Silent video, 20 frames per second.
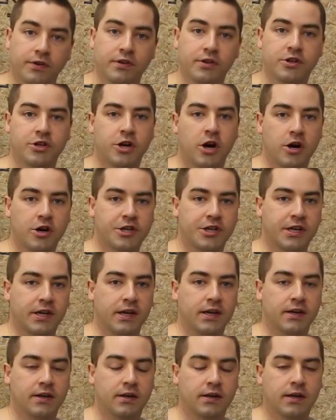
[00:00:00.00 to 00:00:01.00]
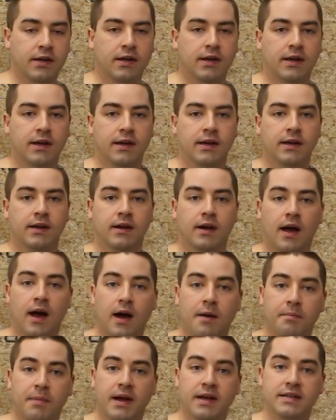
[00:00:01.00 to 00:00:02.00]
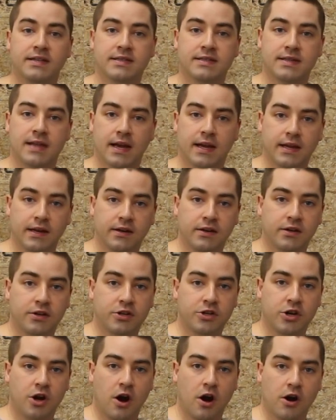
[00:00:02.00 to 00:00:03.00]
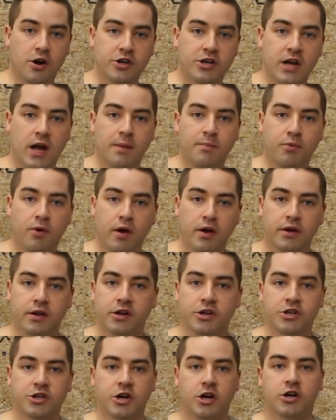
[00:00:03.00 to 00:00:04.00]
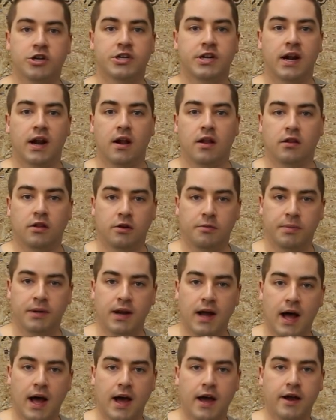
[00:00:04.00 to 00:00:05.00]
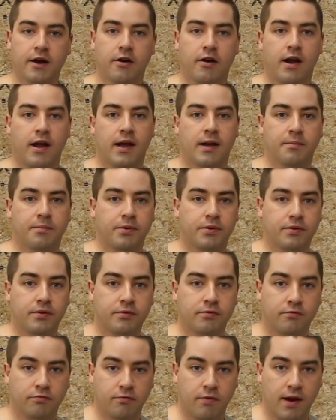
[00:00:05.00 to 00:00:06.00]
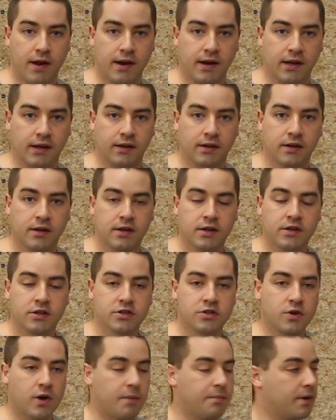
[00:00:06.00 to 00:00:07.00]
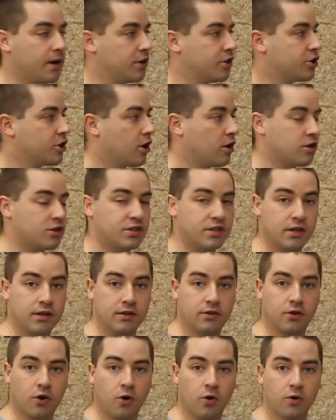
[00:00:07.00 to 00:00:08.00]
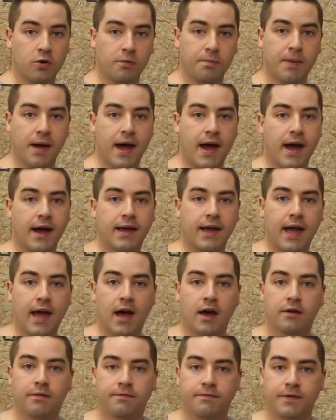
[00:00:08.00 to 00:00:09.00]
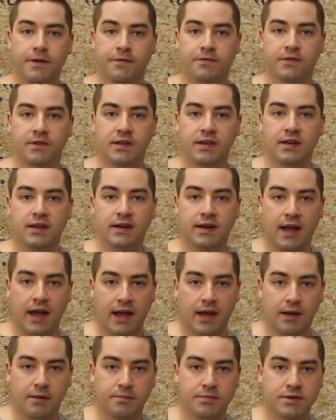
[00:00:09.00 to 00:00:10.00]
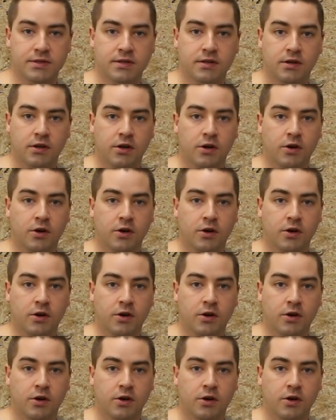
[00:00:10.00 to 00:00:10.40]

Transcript: to charging it. On my second charge, I'm probably going to charge it at a little bit higher amp rating. So I might charge the total pack at 15 amps,